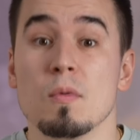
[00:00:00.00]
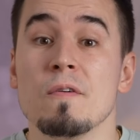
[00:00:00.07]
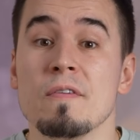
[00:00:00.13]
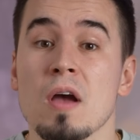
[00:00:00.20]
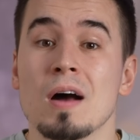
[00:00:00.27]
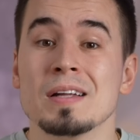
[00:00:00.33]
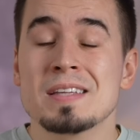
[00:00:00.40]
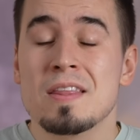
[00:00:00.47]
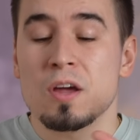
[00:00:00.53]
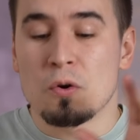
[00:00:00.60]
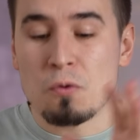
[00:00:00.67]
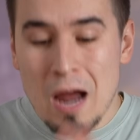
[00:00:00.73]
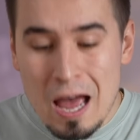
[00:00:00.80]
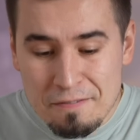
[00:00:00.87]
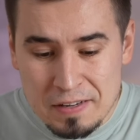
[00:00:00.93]
Moving on to the
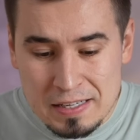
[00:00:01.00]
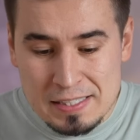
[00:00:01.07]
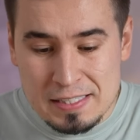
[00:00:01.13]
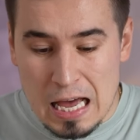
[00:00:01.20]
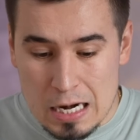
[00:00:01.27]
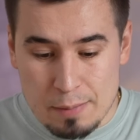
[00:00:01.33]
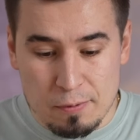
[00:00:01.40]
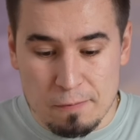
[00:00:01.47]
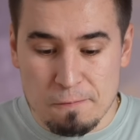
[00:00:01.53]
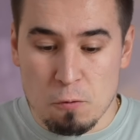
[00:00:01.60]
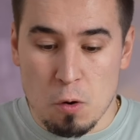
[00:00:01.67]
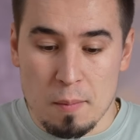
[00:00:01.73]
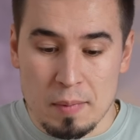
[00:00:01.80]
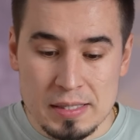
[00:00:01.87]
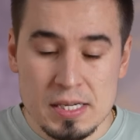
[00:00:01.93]
graphics side of
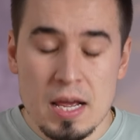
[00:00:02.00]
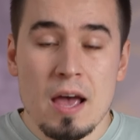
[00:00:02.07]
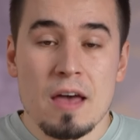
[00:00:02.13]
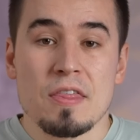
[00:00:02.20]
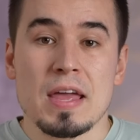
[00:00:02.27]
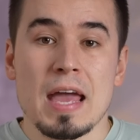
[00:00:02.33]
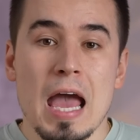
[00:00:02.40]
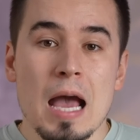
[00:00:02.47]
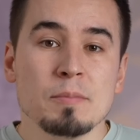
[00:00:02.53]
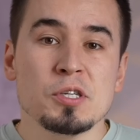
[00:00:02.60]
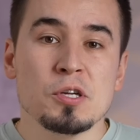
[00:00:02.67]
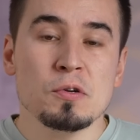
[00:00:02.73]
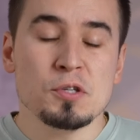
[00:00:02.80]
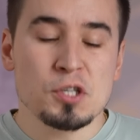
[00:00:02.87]
performance, the M two